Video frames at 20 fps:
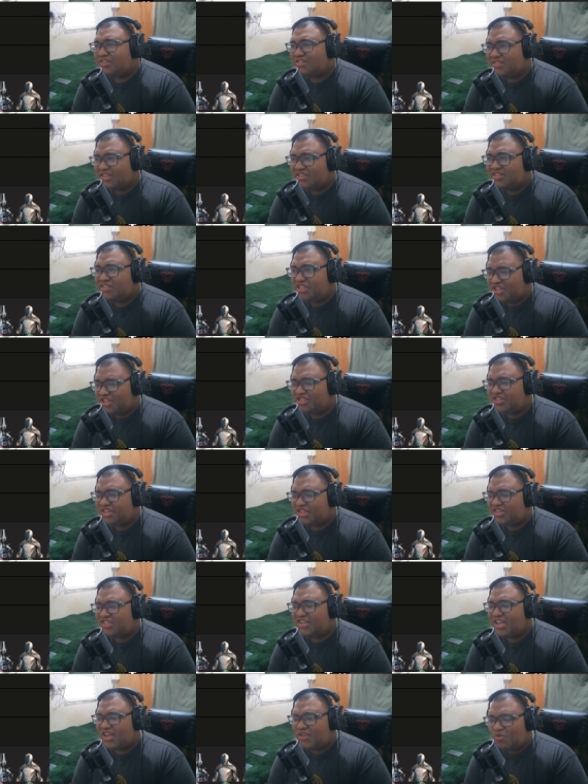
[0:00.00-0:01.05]
the
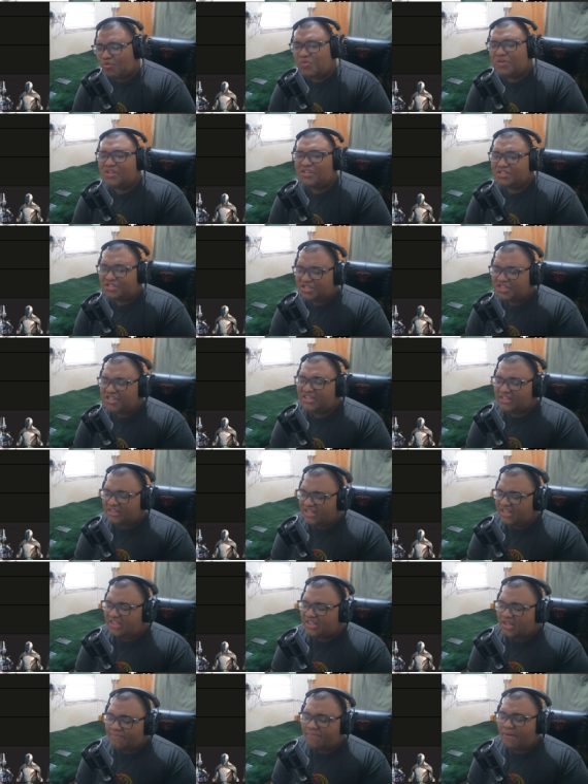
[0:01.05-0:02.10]
dishes and will she
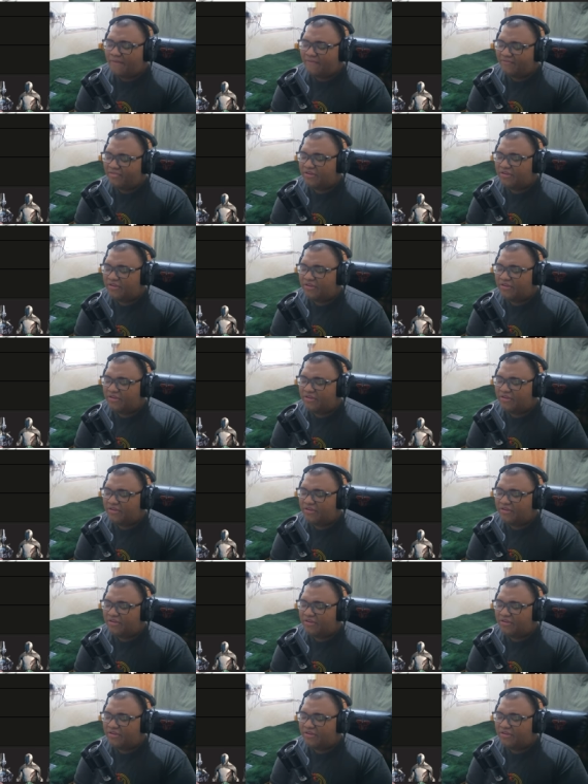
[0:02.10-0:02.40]
clean up after